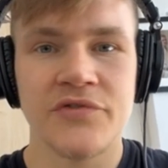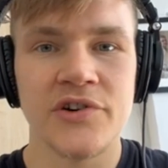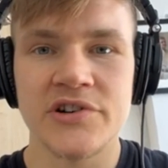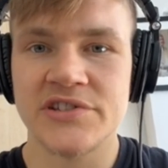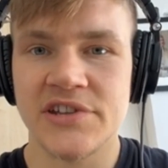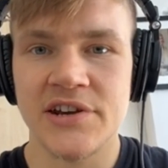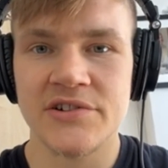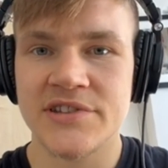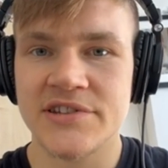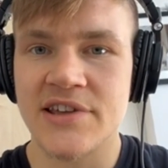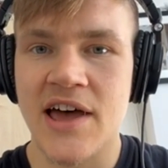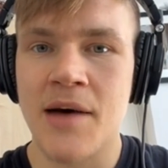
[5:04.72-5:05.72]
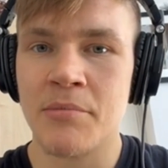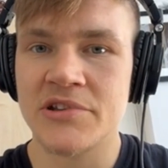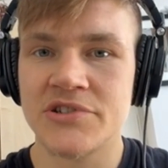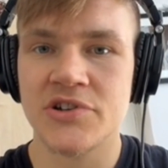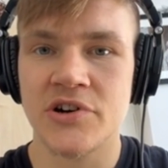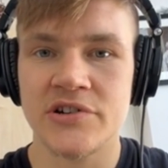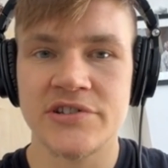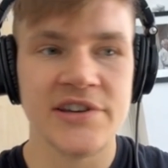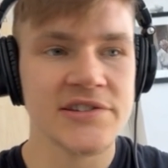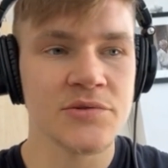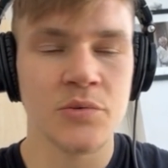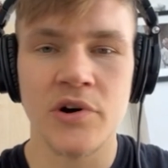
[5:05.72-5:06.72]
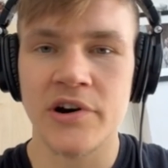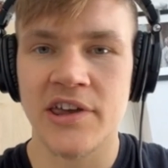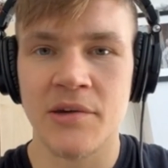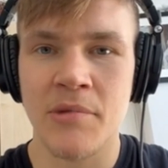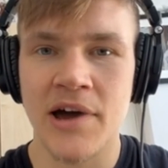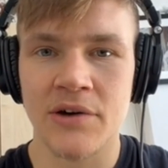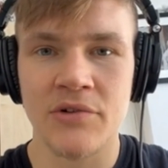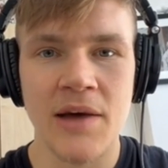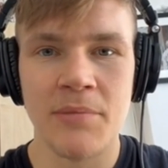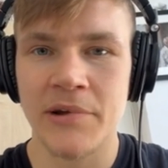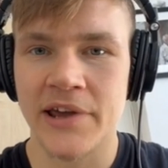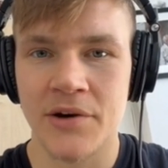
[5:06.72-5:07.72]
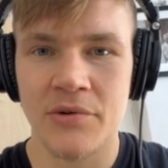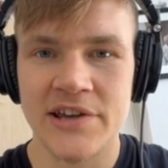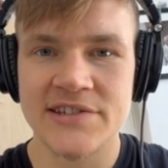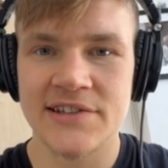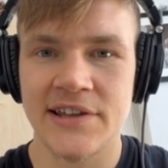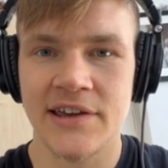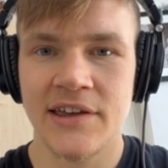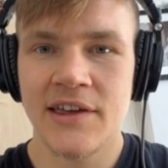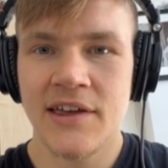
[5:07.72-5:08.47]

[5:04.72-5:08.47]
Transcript: first years as an amateur just working my grappling and wrestling.